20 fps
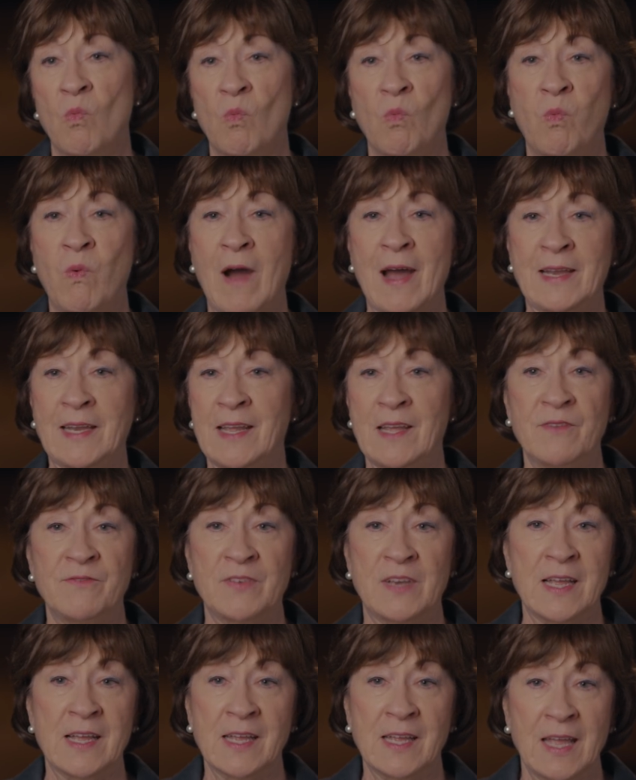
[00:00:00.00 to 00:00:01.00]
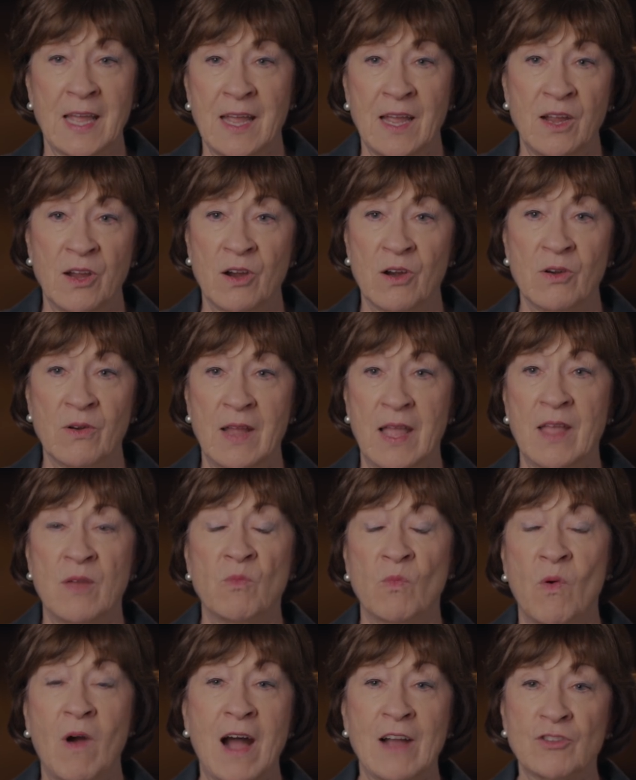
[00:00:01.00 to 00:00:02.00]
One evening here
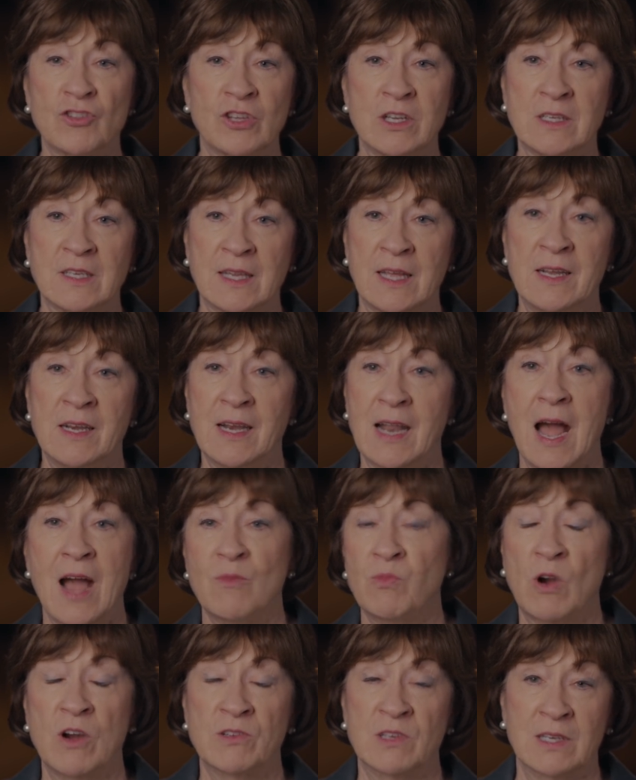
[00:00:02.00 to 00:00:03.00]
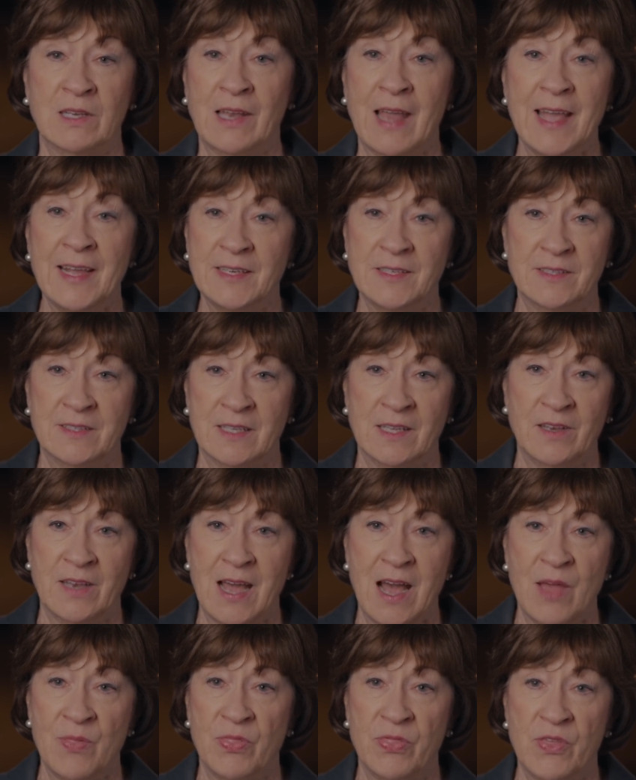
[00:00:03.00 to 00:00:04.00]
in Washington, I worked late till
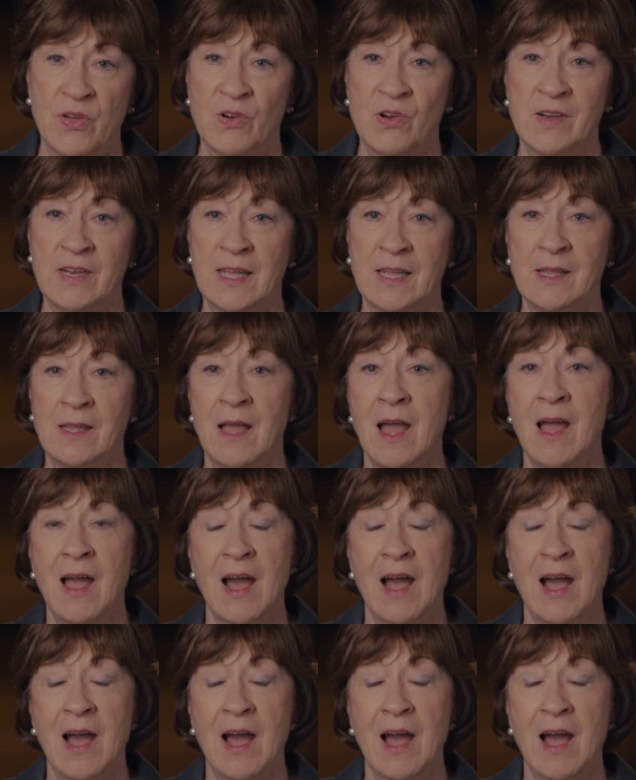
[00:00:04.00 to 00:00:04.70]
9:30.